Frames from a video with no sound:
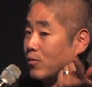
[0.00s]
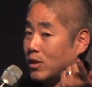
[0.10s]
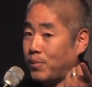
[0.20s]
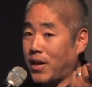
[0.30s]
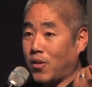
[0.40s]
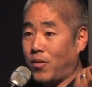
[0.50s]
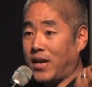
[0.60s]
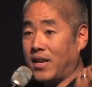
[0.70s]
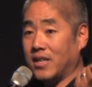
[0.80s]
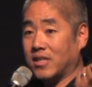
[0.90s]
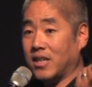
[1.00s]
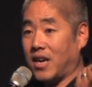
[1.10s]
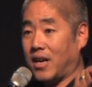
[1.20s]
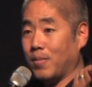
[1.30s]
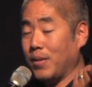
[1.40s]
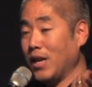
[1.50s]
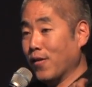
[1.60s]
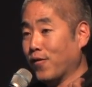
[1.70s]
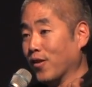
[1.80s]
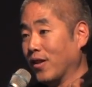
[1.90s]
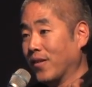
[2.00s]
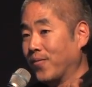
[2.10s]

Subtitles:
which by the way is not meaningful.